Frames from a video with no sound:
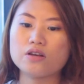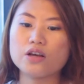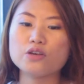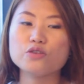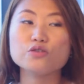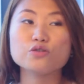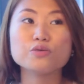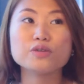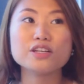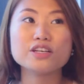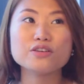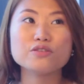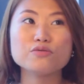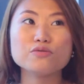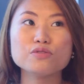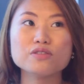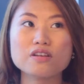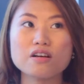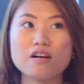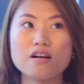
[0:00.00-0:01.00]
I usually
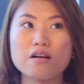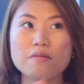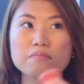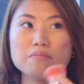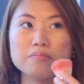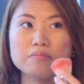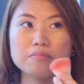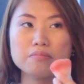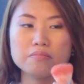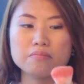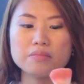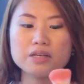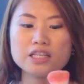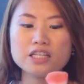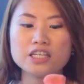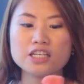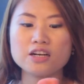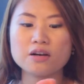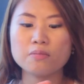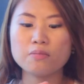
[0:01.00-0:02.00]
use a
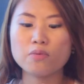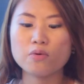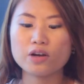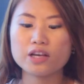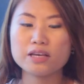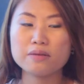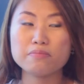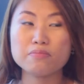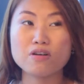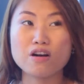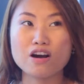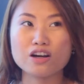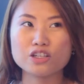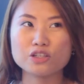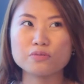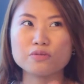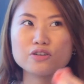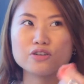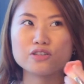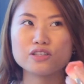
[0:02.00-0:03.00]
mini kabuki
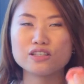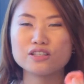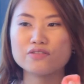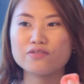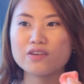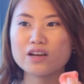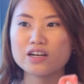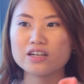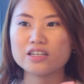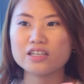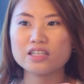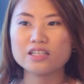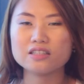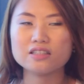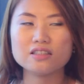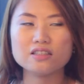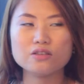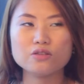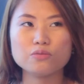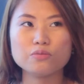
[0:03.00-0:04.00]
brush because it's very
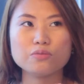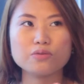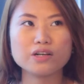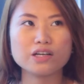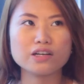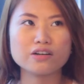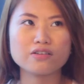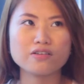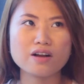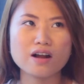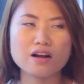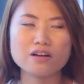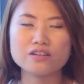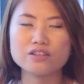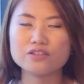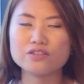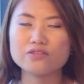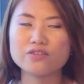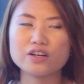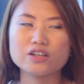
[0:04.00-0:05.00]
easy to bring around.
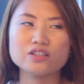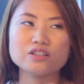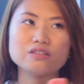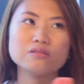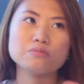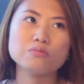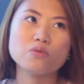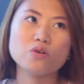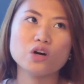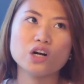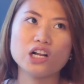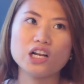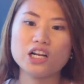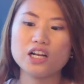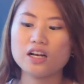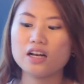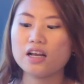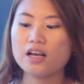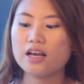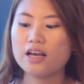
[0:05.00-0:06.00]
It's very small
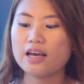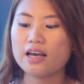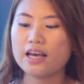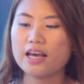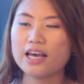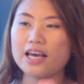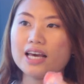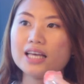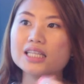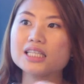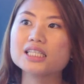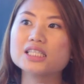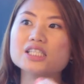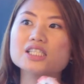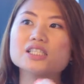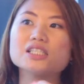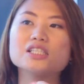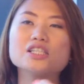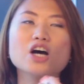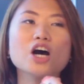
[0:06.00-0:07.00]
and
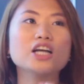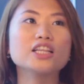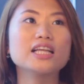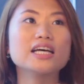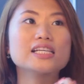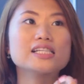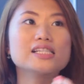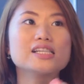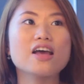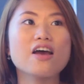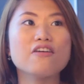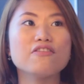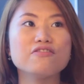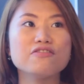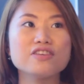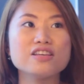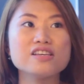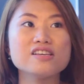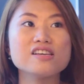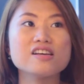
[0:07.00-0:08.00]
it's not as
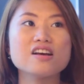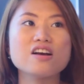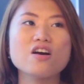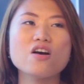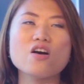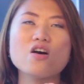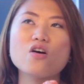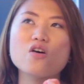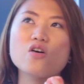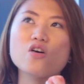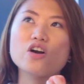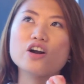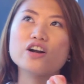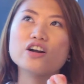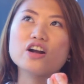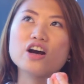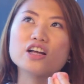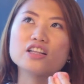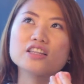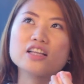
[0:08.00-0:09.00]
heavy
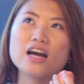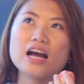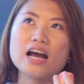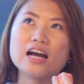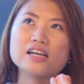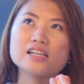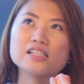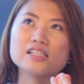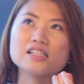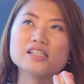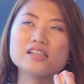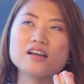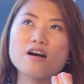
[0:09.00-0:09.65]
or not as